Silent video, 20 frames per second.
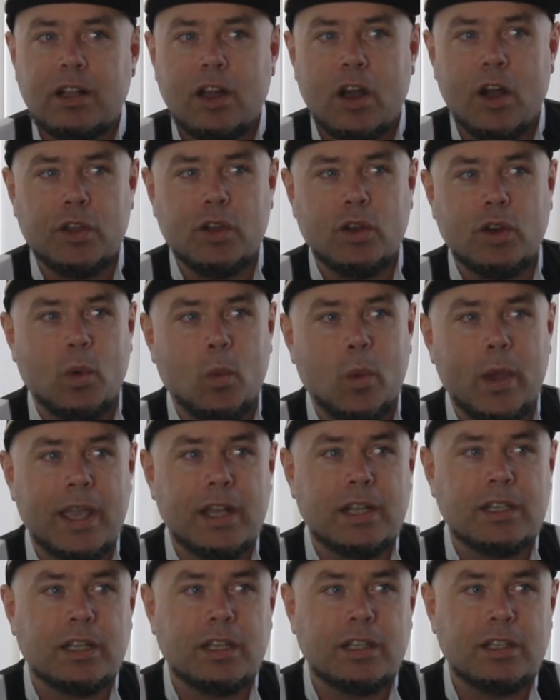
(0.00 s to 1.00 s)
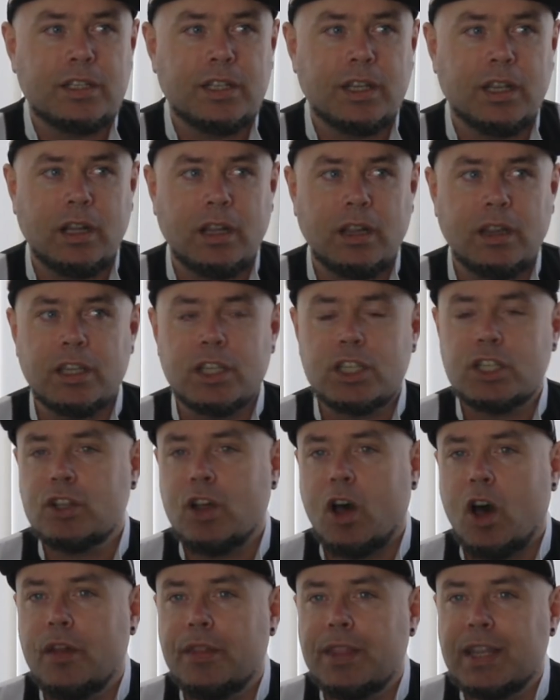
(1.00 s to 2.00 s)
Are you going to wait until the
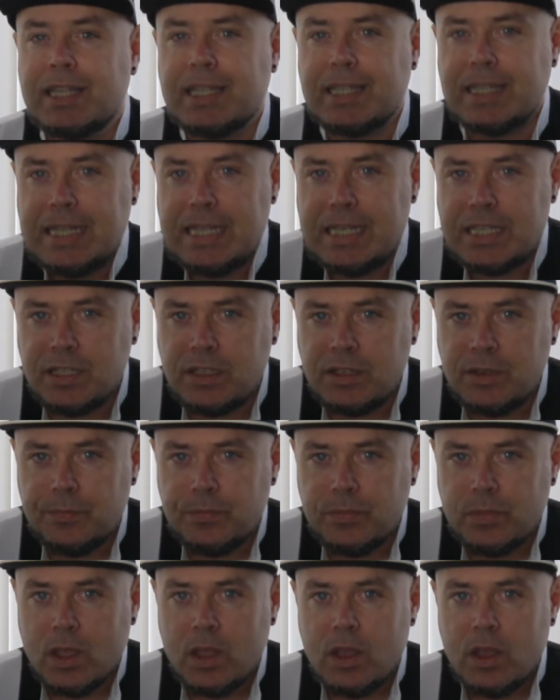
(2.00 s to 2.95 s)
start of the season?